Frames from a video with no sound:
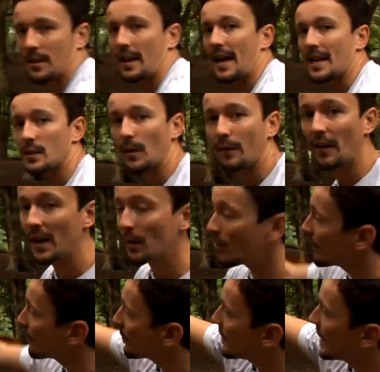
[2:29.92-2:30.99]
Okay, so if
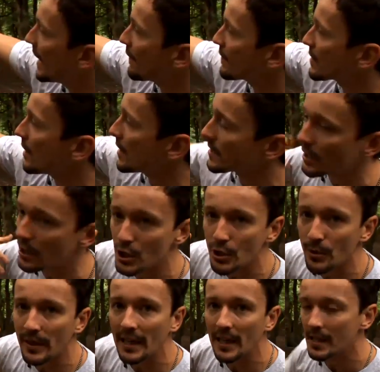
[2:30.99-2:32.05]
anyone from the left side starts shooting in